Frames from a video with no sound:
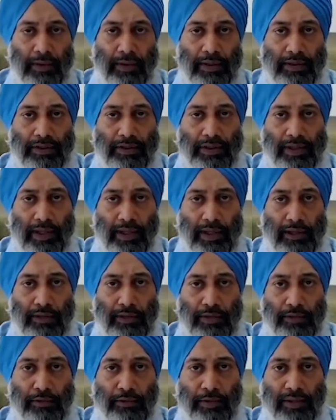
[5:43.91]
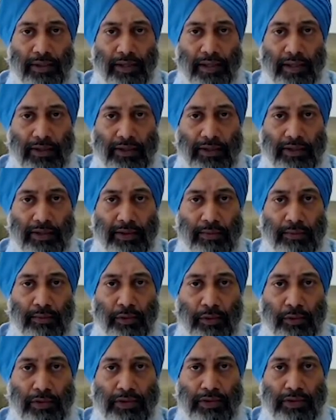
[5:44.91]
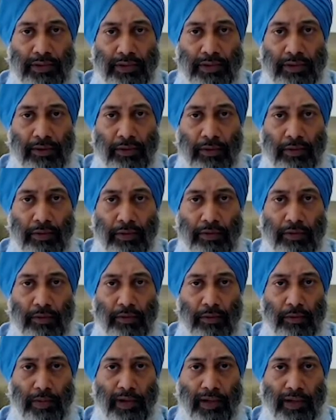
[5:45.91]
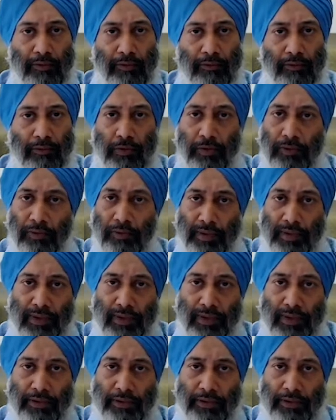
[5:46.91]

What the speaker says: the charge to be actually posted on your mobile phone bill.